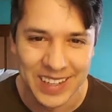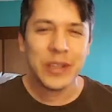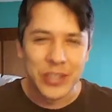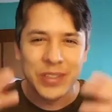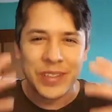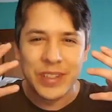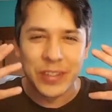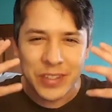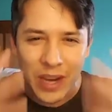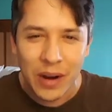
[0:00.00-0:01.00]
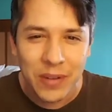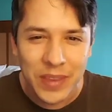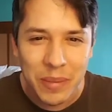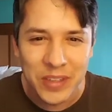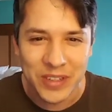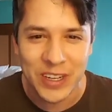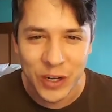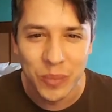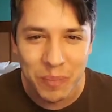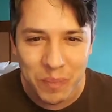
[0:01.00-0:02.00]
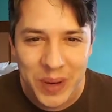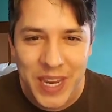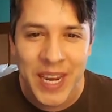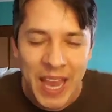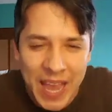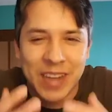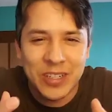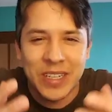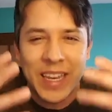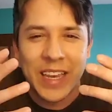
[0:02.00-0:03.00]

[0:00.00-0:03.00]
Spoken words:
Just discover them as a human being, actually